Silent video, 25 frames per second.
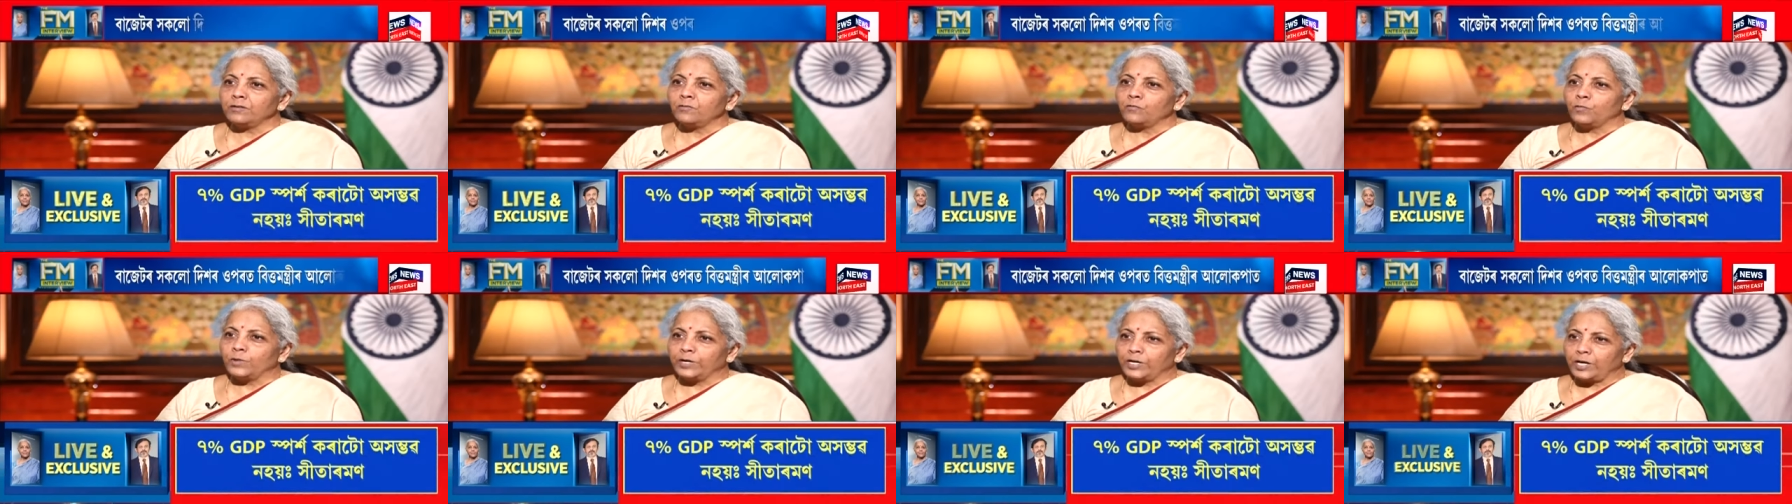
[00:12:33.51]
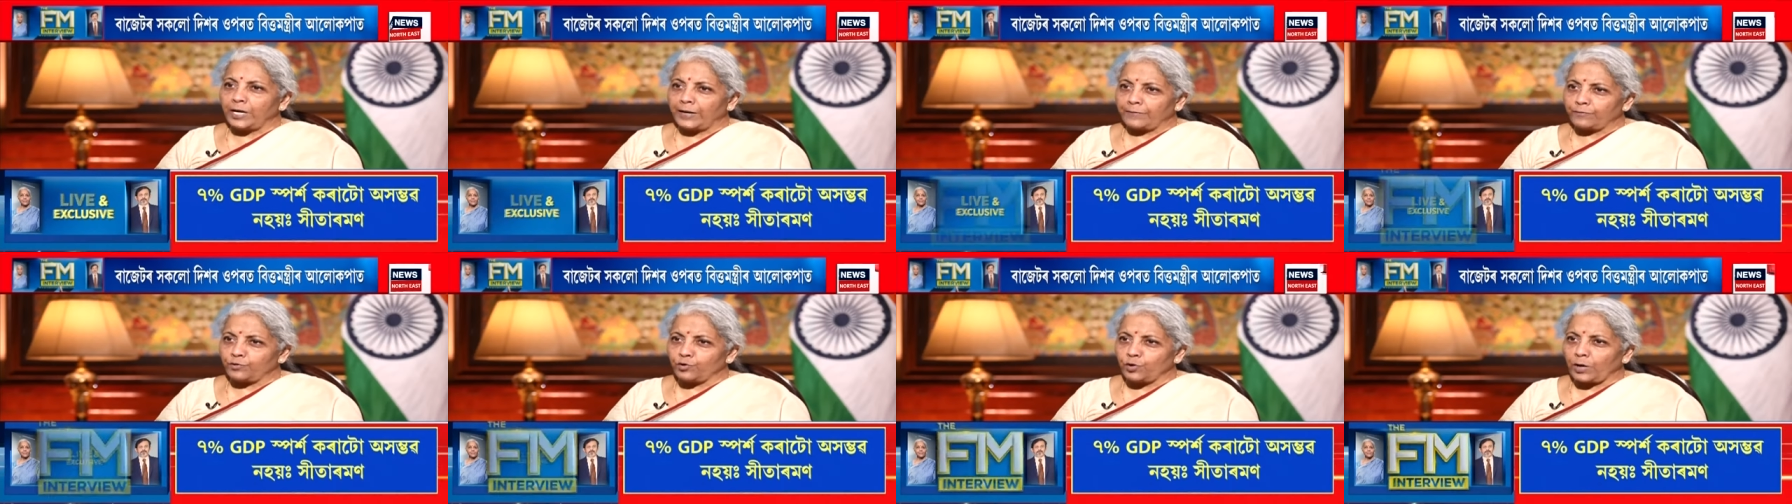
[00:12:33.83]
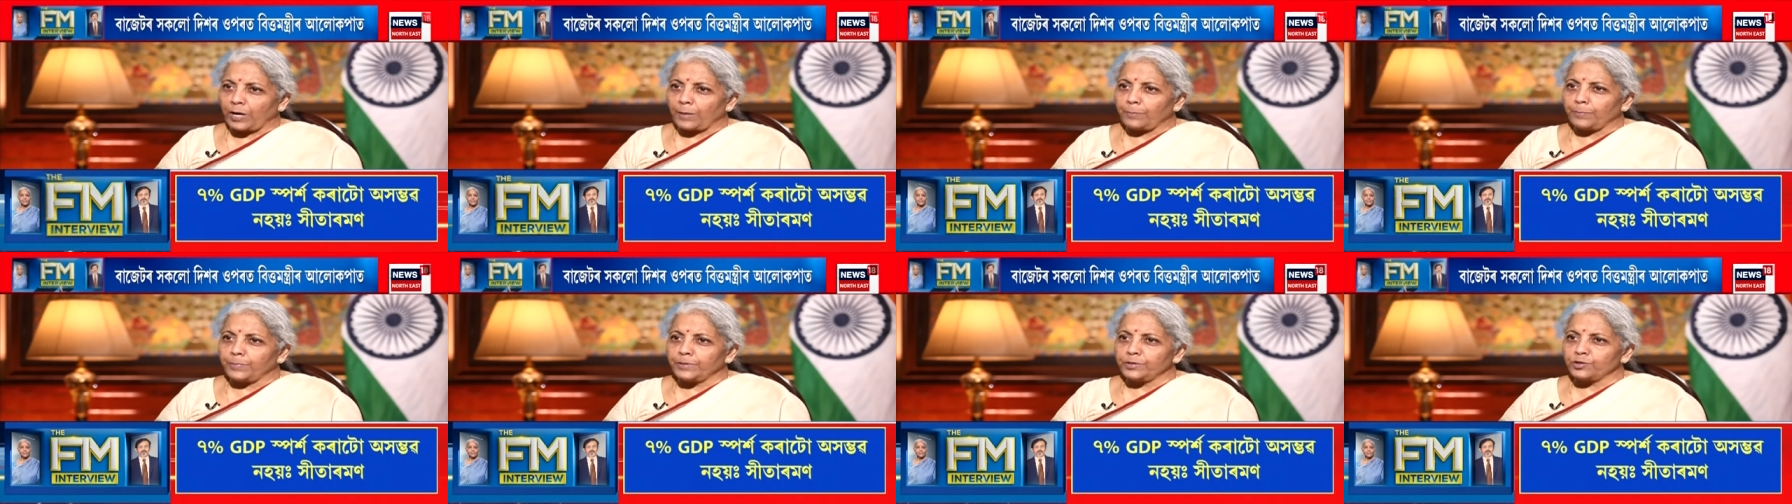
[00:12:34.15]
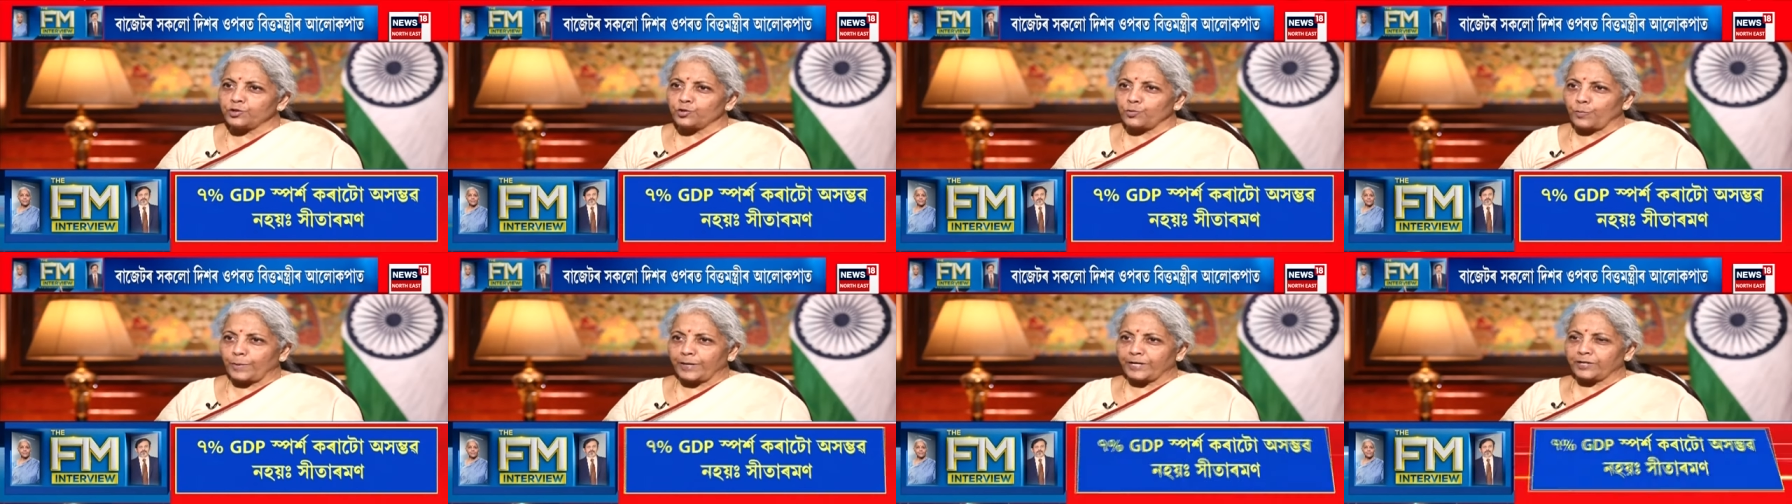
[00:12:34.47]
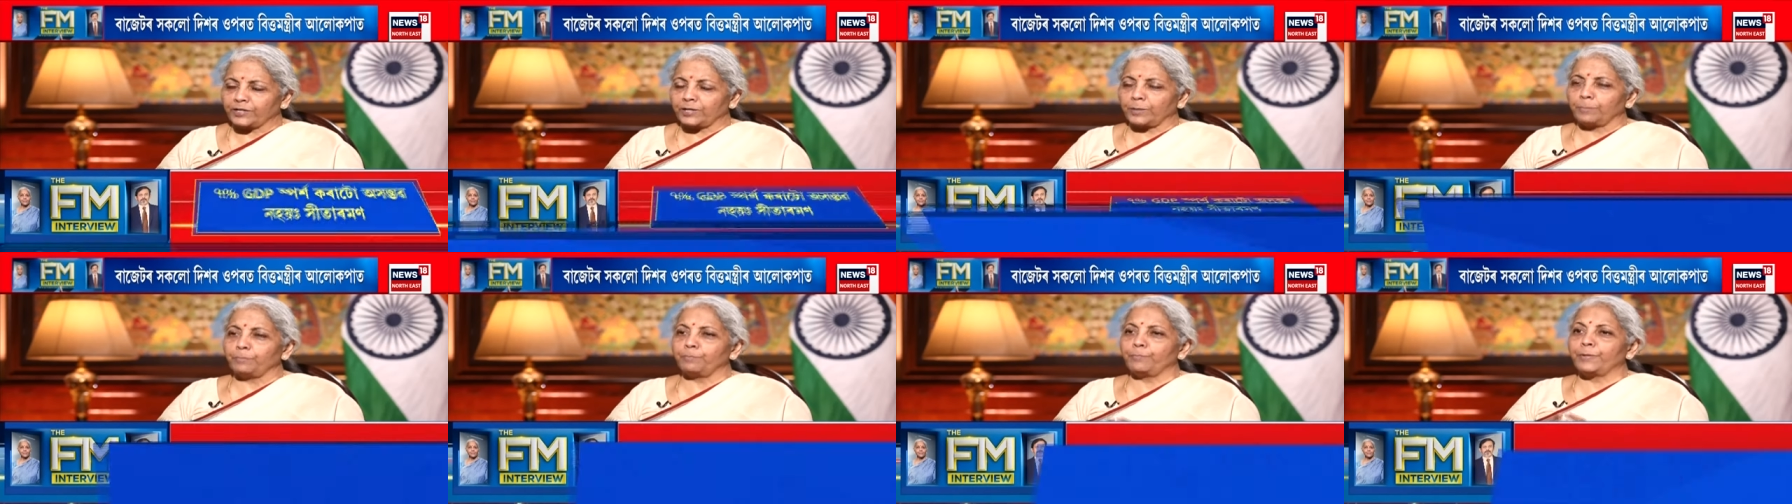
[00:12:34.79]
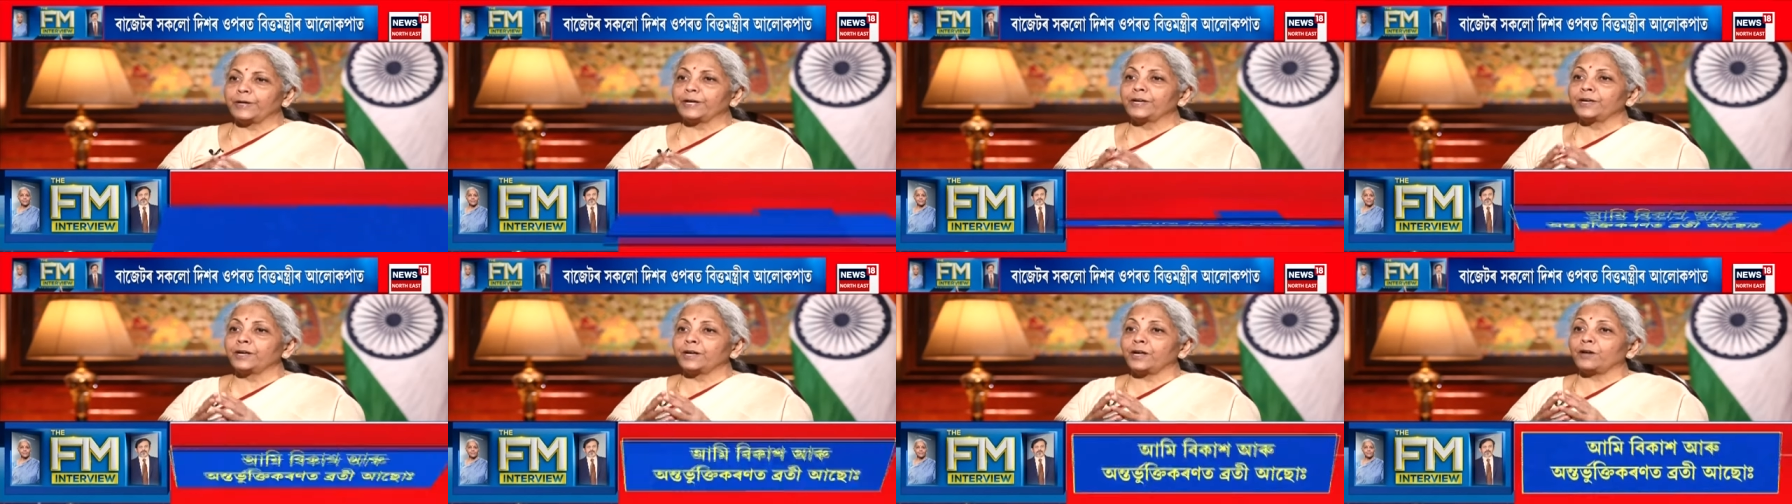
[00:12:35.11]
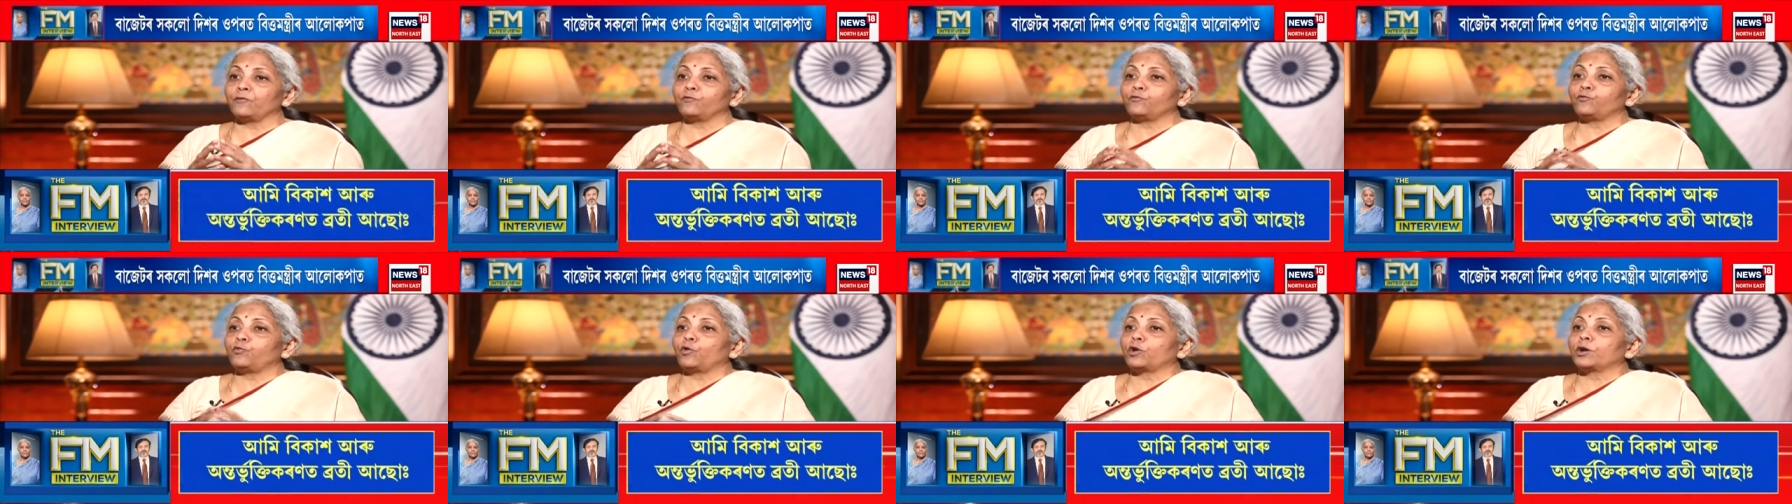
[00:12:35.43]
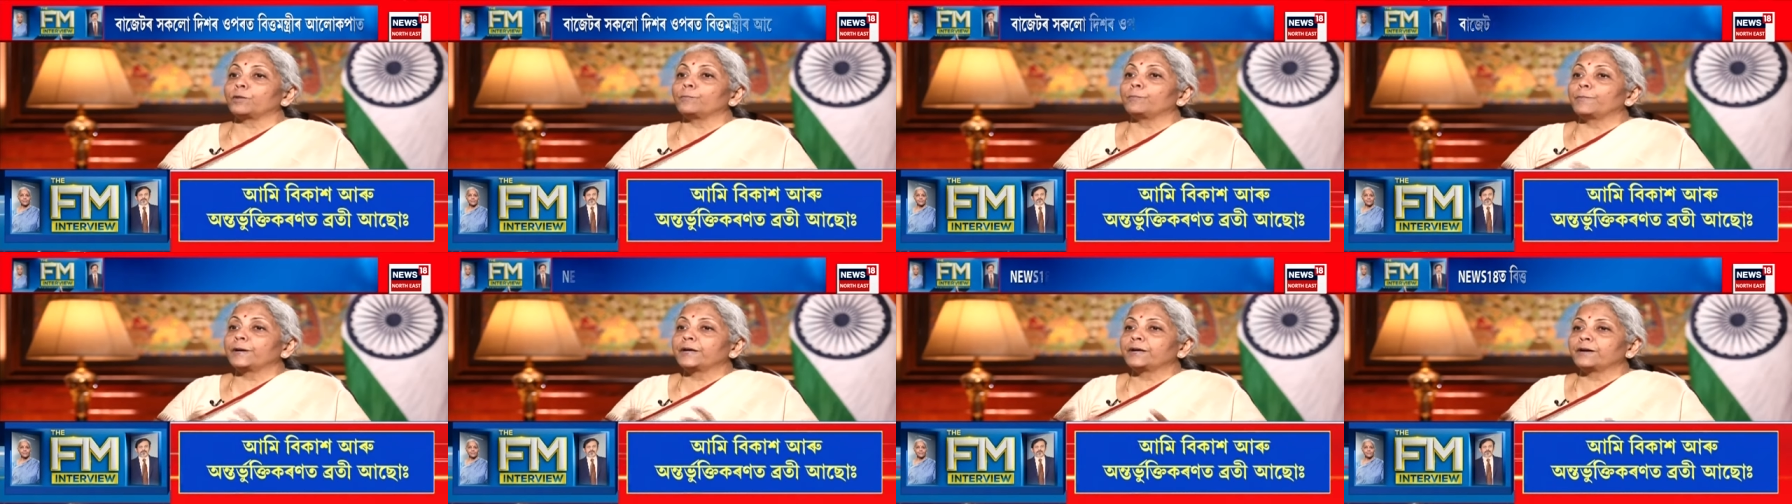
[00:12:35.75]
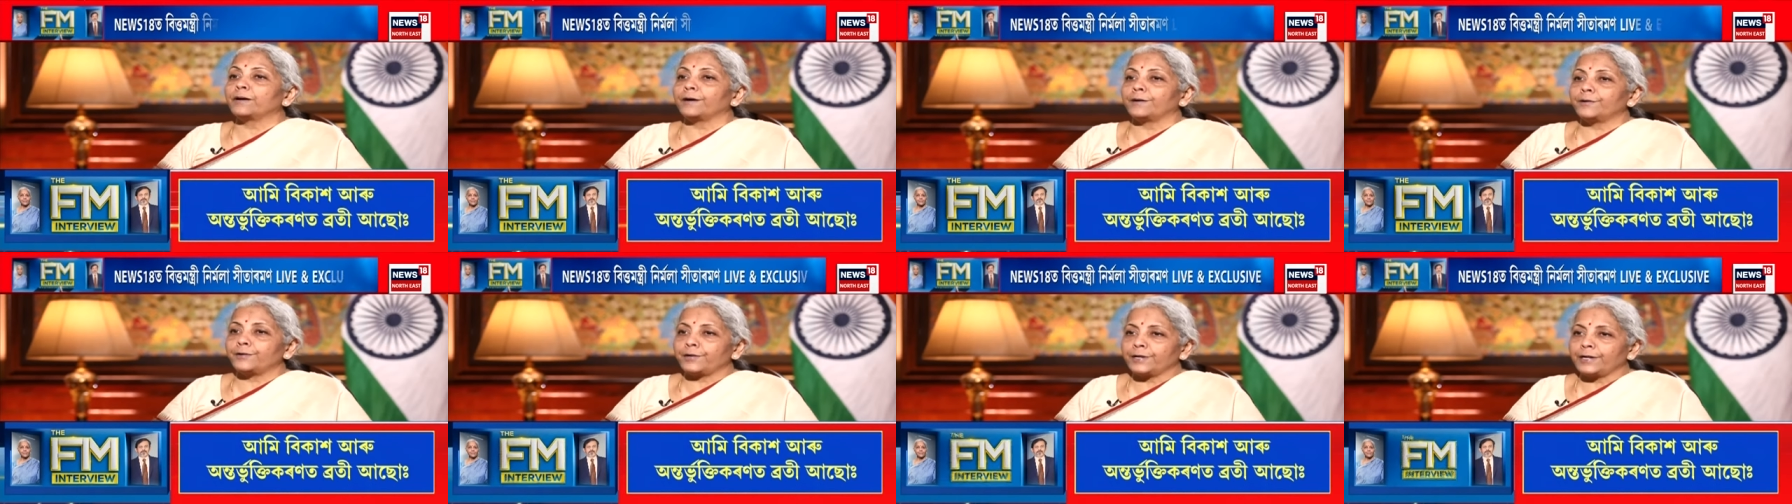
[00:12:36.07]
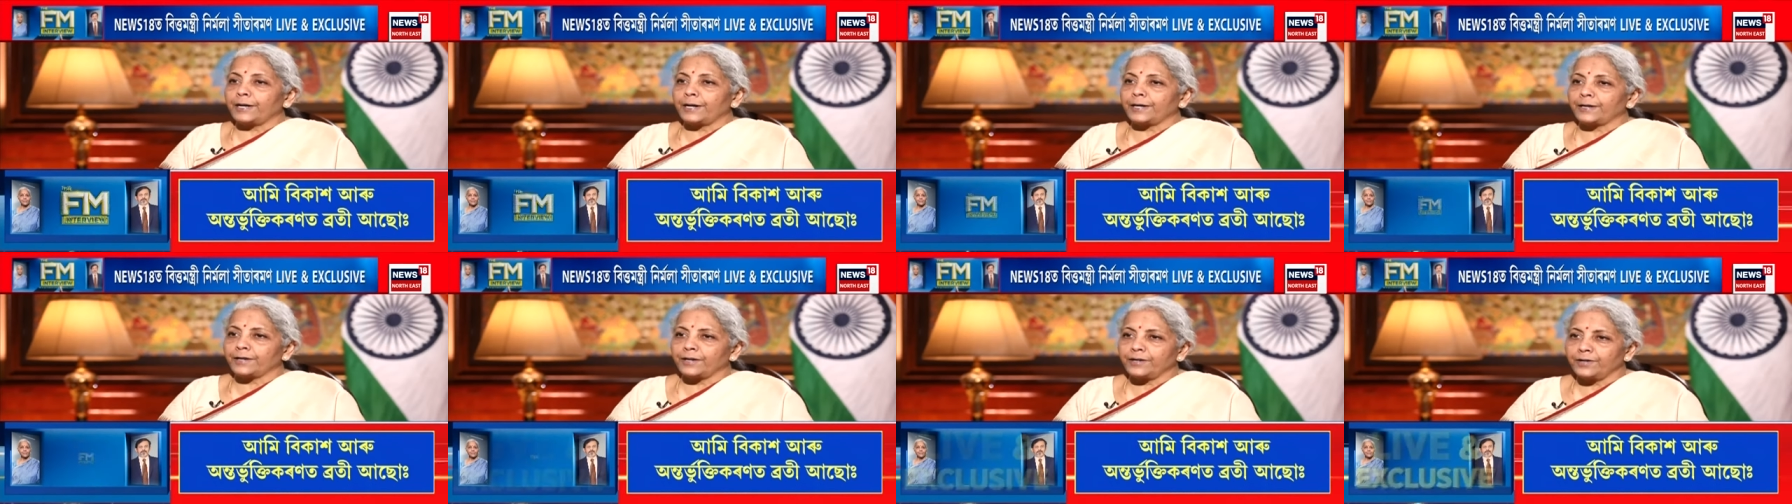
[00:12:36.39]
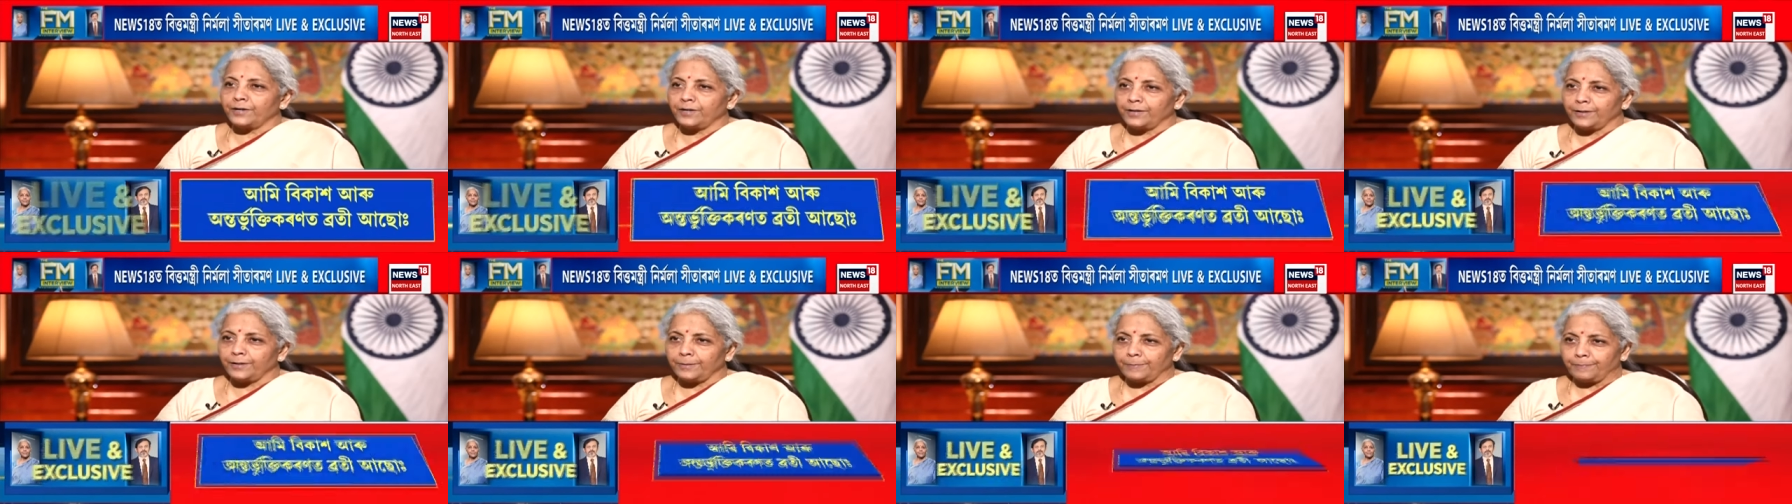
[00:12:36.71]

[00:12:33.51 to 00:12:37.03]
will have to happen to make them big enough for a big country like India.